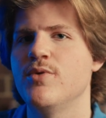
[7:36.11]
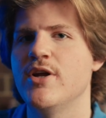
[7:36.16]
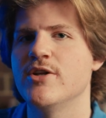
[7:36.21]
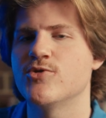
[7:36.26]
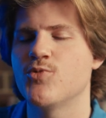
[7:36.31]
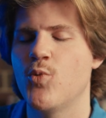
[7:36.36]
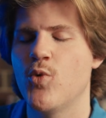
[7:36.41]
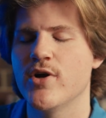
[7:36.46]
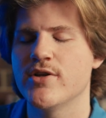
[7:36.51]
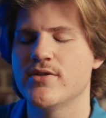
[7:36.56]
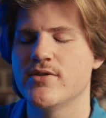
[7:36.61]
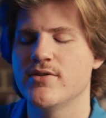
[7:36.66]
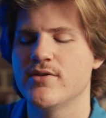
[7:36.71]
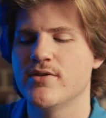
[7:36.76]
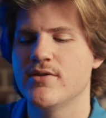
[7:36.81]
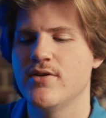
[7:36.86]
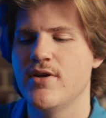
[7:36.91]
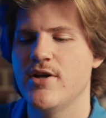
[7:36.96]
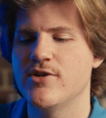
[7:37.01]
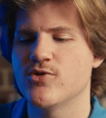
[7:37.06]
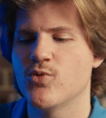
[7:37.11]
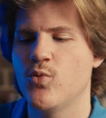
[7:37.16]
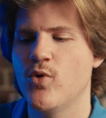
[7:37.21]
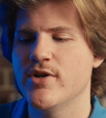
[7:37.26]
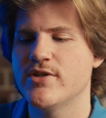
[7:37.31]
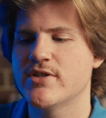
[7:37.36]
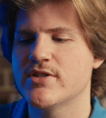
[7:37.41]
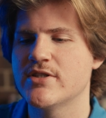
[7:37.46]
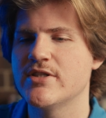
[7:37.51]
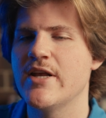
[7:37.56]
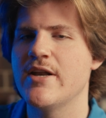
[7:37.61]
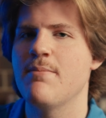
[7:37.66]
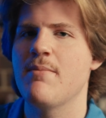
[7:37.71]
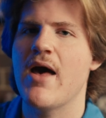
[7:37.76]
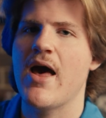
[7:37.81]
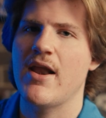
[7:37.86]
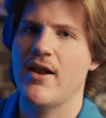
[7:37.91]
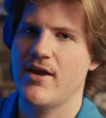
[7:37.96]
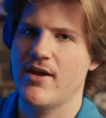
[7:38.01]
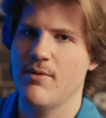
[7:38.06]
It's what's
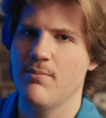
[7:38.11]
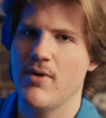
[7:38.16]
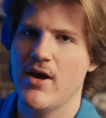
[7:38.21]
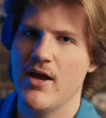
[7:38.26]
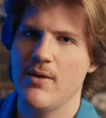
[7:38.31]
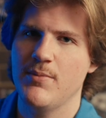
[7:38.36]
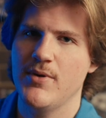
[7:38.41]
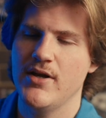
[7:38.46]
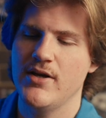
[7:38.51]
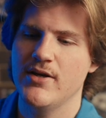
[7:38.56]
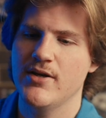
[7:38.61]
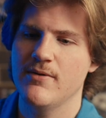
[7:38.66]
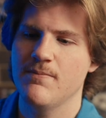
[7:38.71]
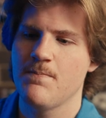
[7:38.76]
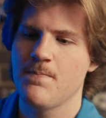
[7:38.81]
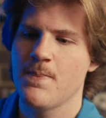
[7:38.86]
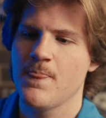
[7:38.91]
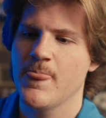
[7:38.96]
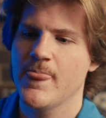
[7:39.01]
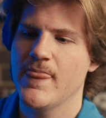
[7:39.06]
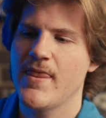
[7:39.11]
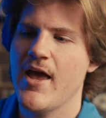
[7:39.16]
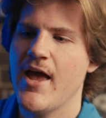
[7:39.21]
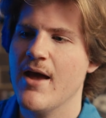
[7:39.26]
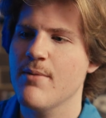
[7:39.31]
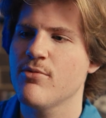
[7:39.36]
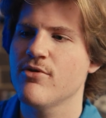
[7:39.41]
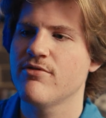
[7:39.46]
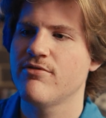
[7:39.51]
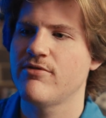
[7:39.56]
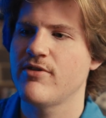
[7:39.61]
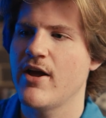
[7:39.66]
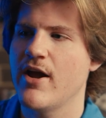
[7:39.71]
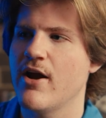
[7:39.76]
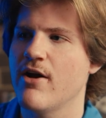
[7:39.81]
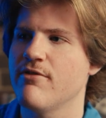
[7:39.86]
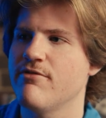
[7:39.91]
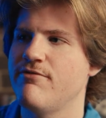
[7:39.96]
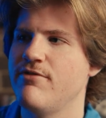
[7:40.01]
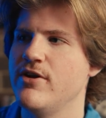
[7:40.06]
cinematic in my opinion. The amber
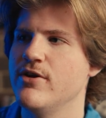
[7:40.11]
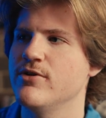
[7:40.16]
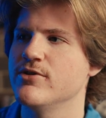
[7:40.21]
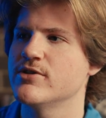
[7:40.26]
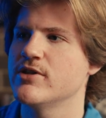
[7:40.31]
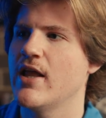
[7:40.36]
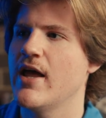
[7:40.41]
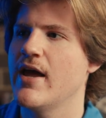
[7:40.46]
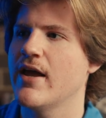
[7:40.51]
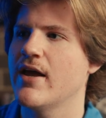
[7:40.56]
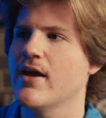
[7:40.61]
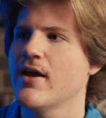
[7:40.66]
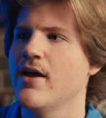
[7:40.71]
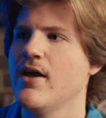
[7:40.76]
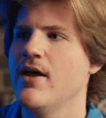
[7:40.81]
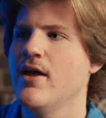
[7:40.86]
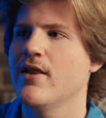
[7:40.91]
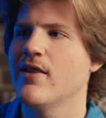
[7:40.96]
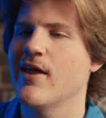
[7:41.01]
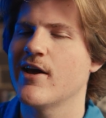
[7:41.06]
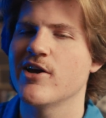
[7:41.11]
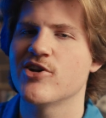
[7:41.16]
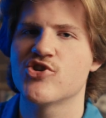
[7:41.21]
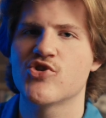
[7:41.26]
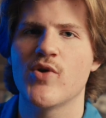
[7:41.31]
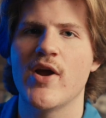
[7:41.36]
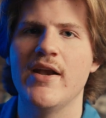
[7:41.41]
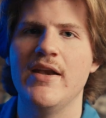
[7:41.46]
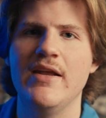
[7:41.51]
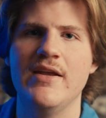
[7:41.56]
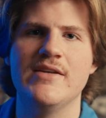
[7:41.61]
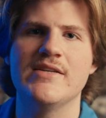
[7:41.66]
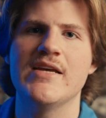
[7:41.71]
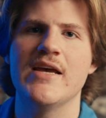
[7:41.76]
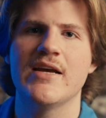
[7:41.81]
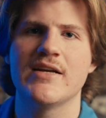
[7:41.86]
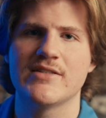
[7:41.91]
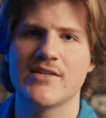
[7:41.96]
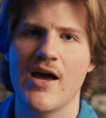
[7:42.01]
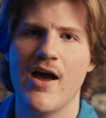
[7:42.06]
flare feels like a trendy
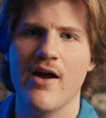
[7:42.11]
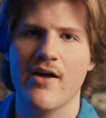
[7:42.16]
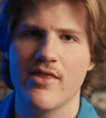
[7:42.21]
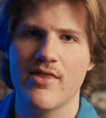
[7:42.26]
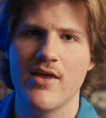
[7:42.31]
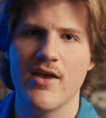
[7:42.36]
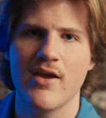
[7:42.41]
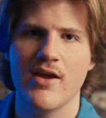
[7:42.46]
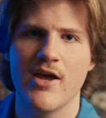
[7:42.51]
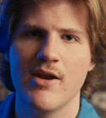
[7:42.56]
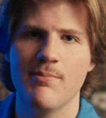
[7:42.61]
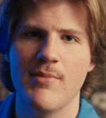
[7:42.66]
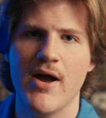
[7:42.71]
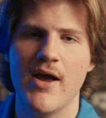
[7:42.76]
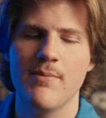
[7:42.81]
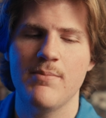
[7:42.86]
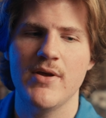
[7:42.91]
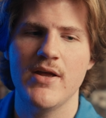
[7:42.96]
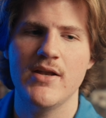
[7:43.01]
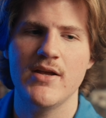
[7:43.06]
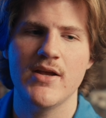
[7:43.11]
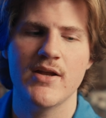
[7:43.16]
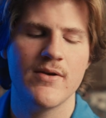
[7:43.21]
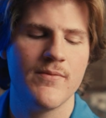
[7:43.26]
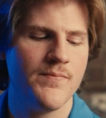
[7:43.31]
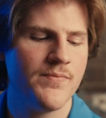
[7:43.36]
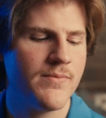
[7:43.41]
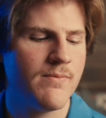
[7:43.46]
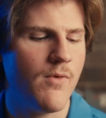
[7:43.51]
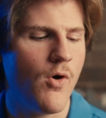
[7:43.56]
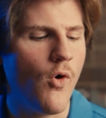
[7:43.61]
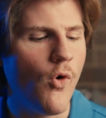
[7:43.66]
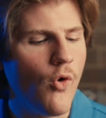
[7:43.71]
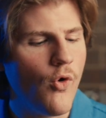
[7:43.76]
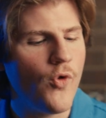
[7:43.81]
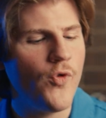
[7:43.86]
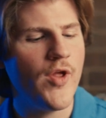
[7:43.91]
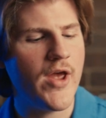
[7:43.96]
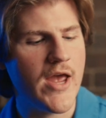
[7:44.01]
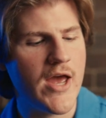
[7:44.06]
TikTok thing in my opinion.
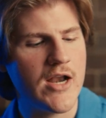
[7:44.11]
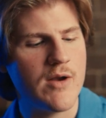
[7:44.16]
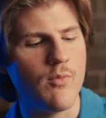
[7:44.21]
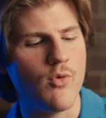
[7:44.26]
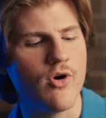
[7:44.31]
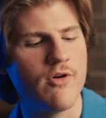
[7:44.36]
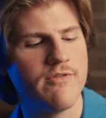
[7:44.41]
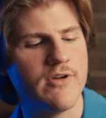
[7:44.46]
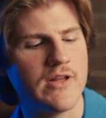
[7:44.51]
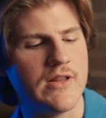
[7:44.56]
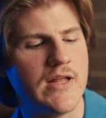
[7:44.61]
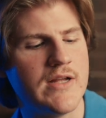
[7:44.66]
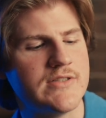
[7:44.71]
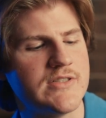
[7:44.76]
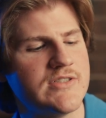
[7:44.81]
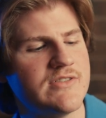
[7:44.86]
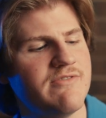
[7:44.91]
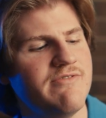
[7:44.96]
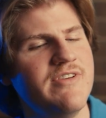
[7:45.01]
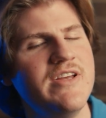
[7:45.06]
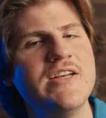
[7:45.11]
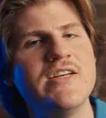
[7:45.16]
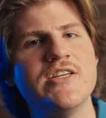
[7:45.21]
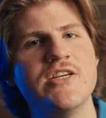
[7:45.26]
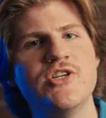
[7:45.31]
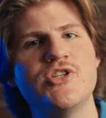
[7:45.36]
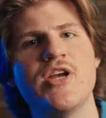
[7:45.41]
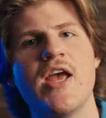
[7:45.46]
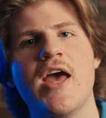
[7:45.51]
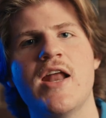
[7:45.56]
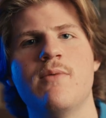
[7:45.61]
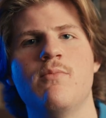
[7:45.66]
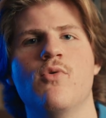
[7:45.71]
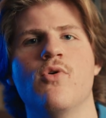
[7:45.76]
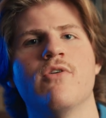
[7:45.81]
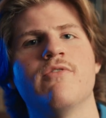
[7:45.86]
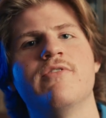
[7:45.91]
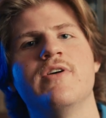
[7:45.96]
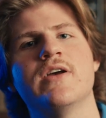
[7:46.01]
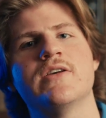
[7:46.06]
Old anamorphic lenses, vintage
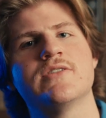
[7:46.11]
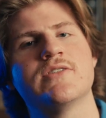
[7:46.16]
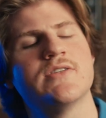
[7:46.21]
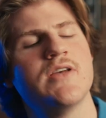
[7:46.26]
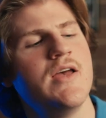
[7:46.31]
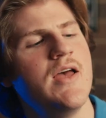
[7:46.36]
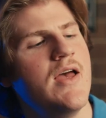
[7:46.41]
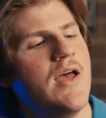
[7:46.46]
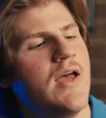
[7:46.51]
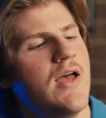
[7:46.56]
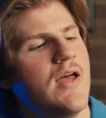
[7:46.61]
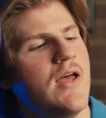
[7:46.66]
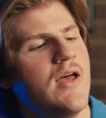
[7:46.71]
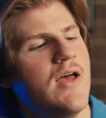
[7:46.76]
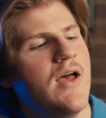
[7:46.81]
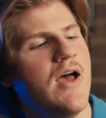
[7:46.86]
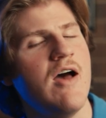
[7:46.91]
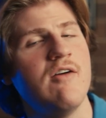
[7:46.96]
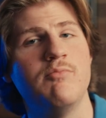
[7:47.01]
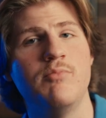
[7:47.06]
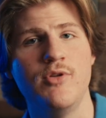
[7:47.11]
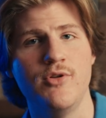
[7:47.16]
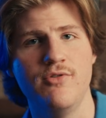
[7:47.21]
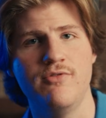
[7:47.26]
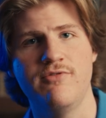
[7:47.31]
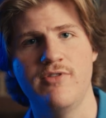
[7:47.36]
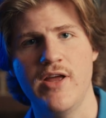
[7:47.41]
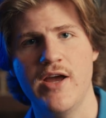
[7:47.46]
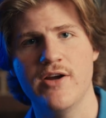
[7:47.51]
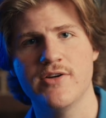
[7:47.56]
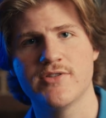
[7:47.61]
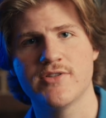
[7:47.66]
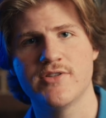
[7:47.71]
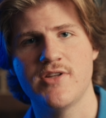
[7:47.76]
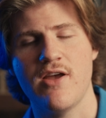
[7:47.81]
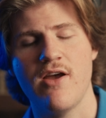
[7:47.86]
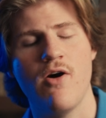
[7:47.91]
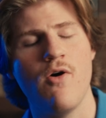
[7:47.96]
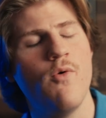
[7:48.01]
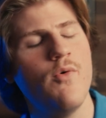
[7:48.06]
anamorphics, have blue flares.
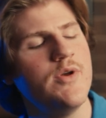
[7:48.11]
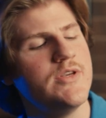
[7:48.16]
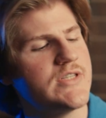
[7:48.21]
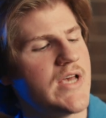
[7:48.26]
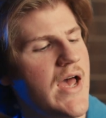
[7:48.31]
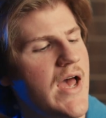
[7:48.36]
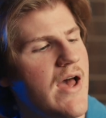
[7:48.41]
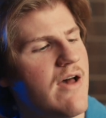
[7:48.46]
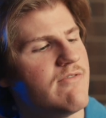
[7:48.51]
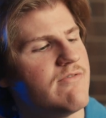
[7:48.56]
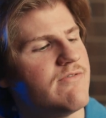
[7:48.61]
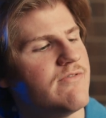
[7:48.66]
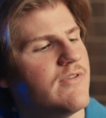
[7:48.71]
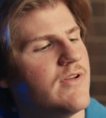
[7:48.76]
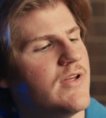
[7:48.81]
They always have.